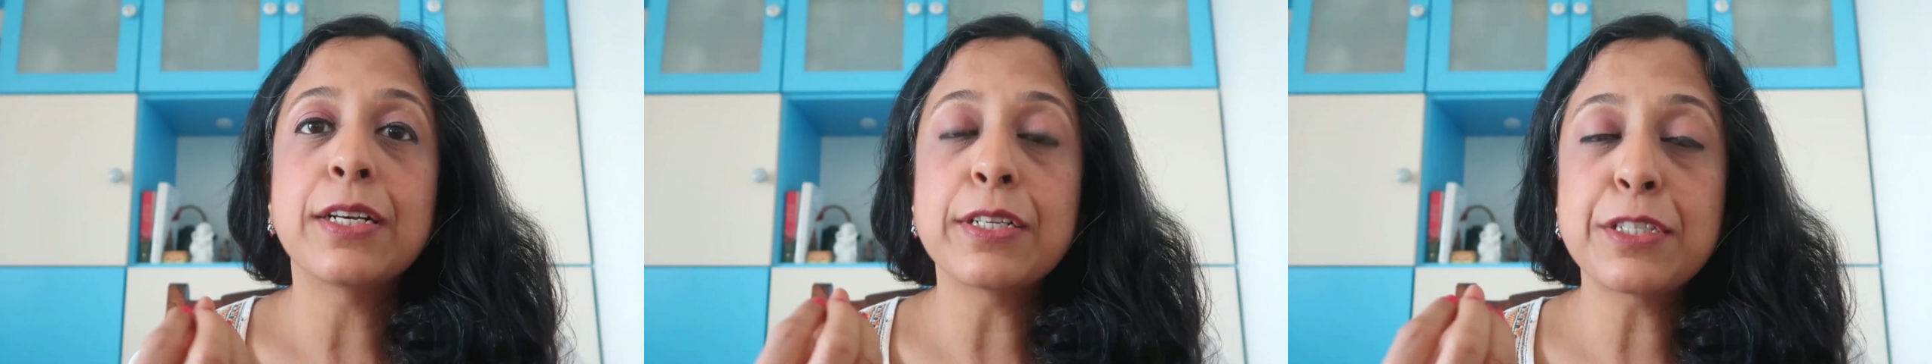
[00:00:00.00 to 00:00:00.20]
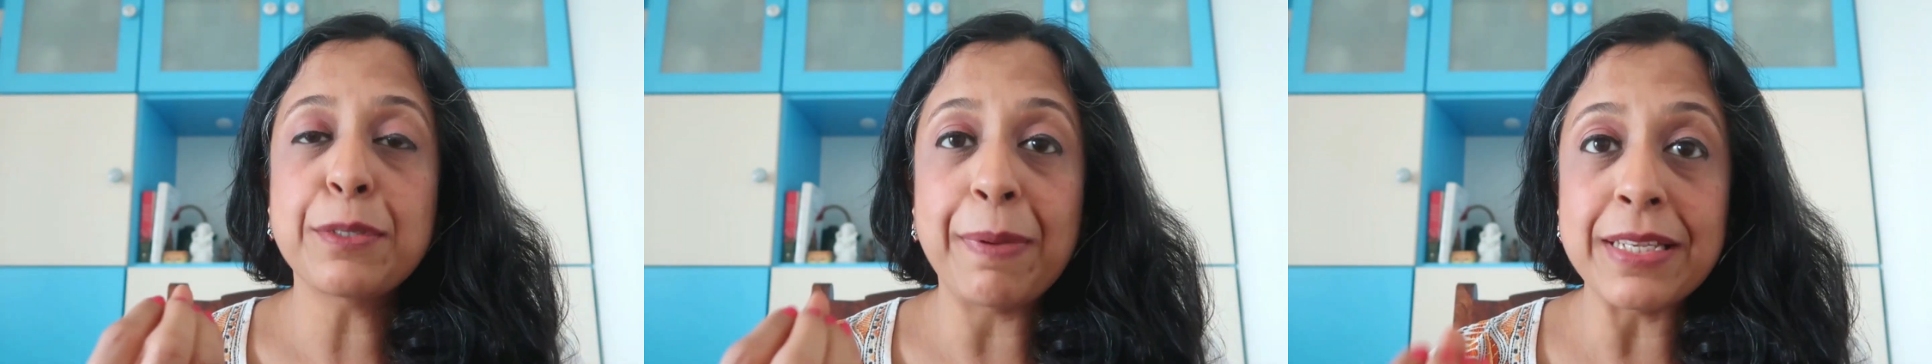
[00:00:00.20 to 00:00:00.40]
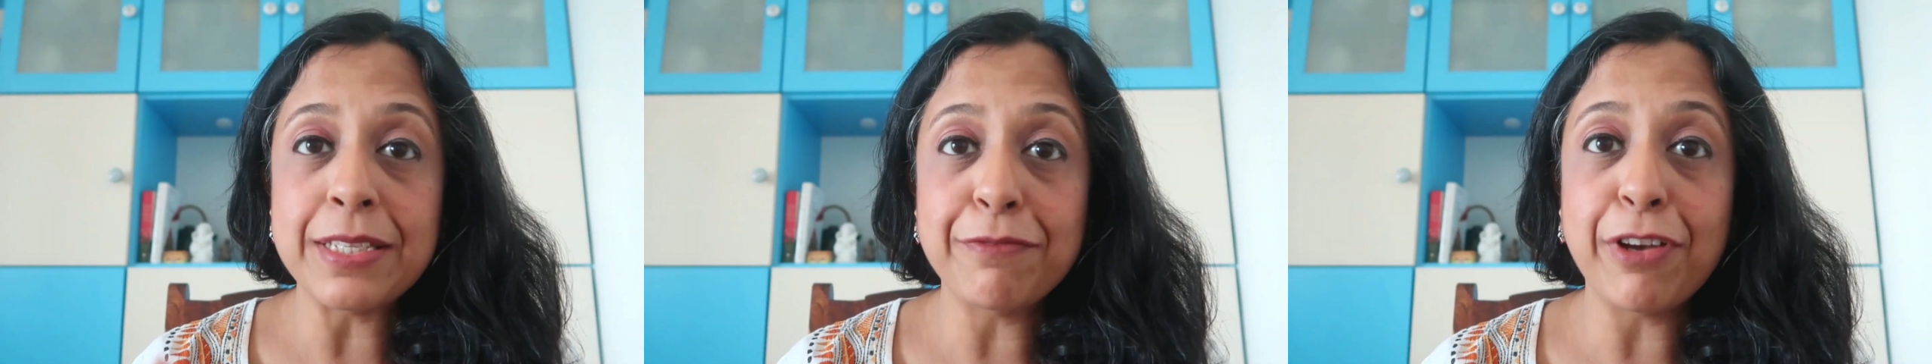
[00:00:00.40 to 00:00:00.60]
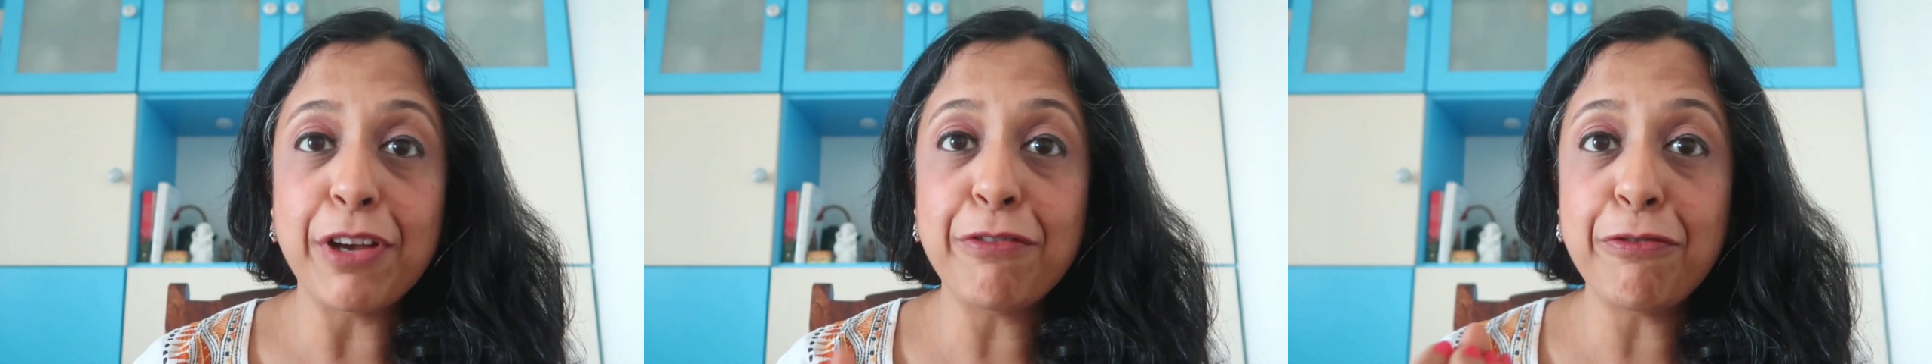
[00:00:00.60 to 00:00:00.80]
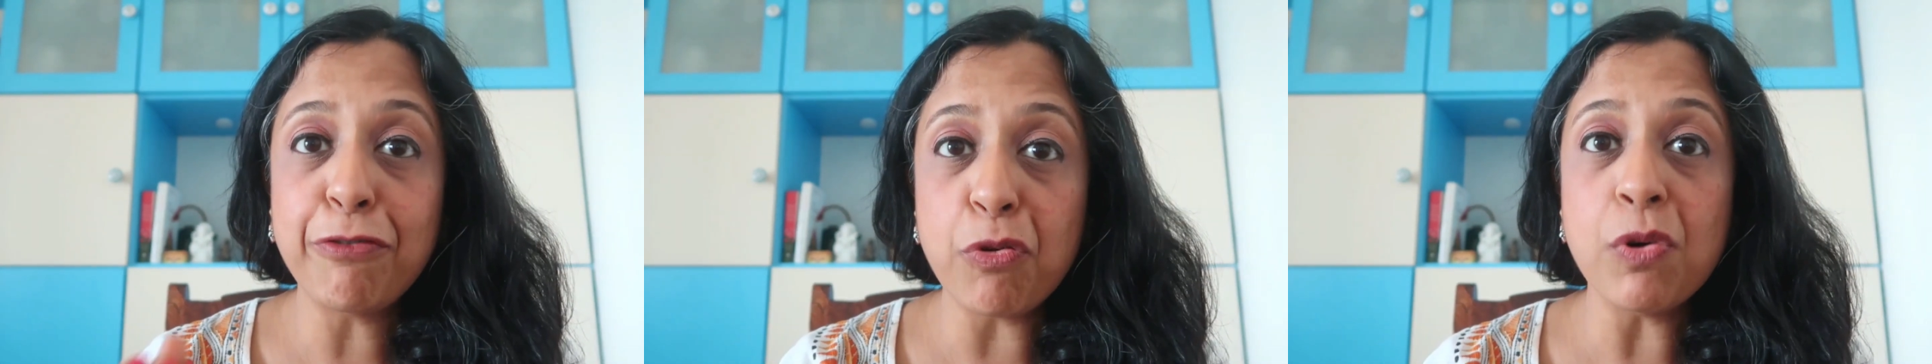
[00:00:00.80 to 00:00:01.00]
specific
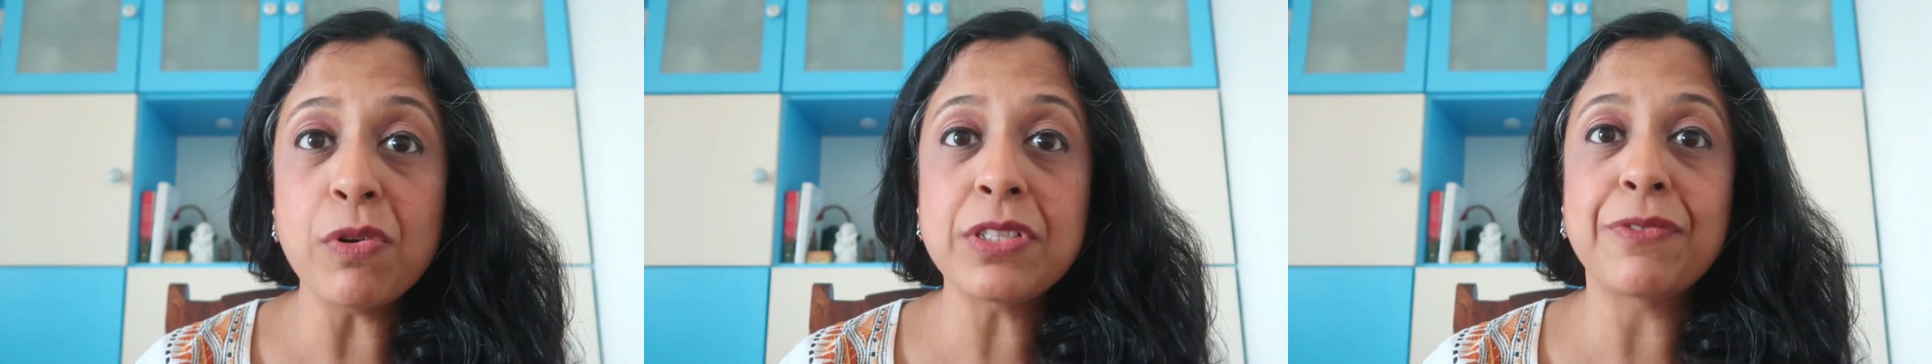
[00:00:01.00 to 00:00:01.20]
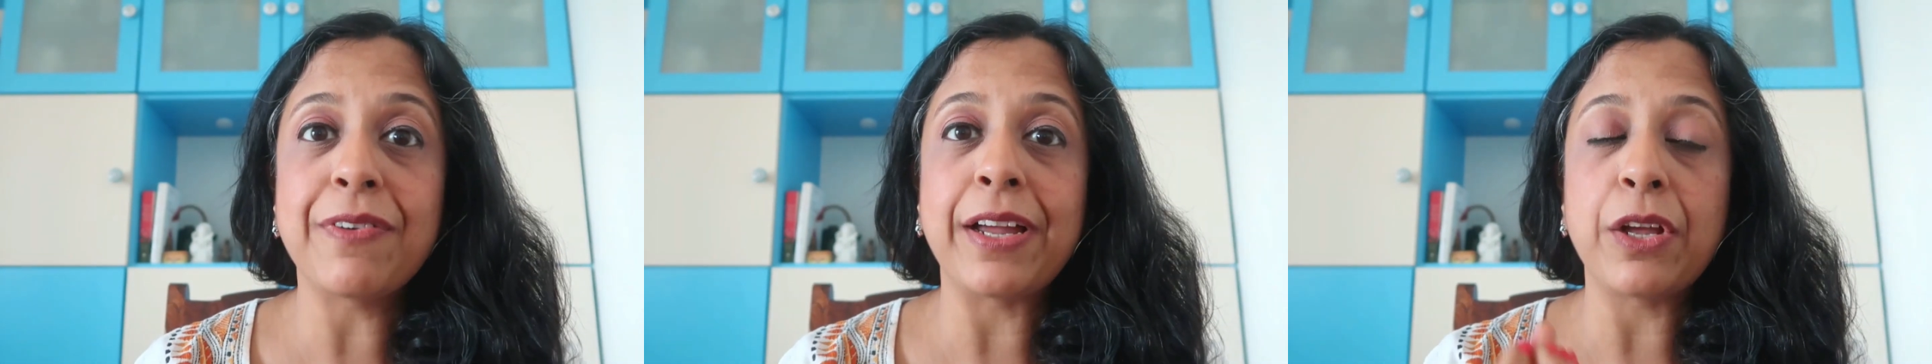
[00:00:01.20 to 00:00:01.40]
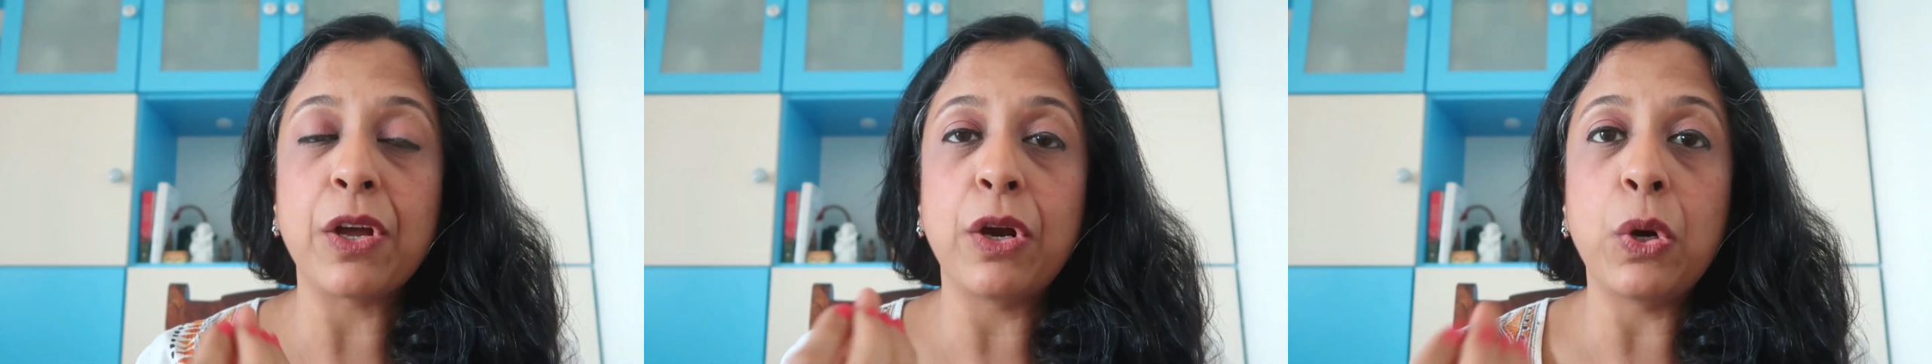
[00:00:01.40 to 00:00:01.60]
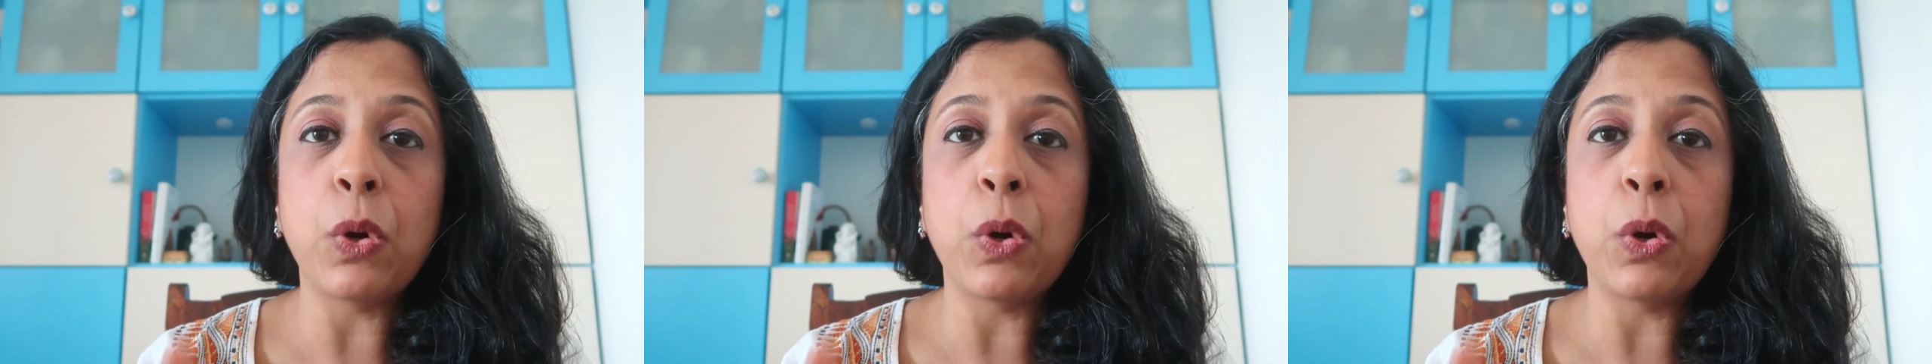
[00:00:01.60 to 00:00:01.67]
foods where you're